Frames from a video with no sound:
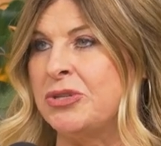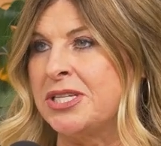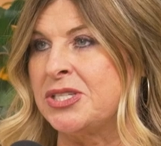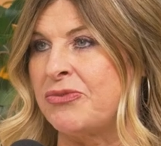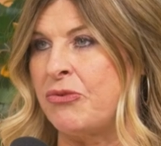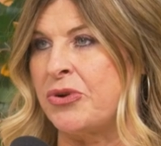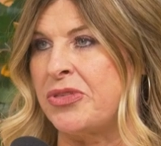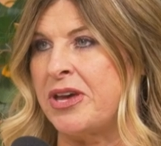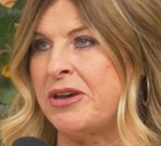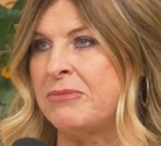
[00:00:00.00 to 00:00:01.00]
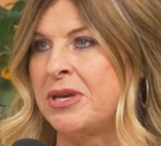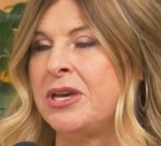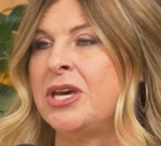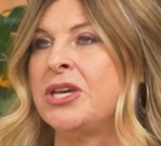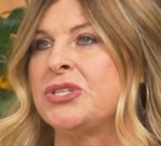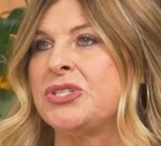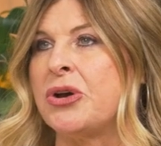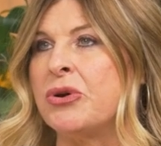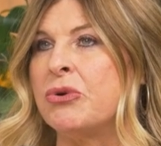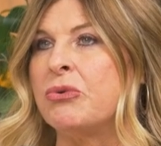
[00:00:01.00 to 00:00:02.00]
this for them.
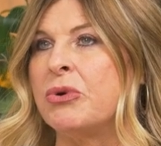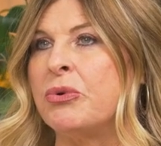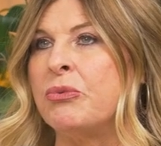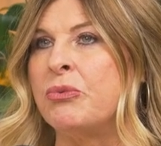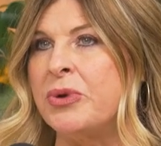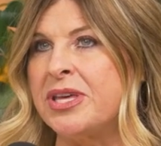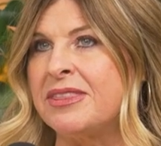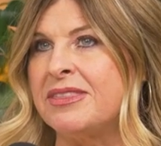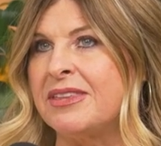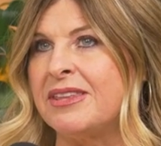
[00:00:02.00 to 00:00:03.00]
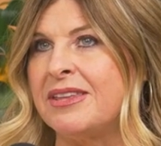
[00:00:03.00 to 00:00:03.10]
So with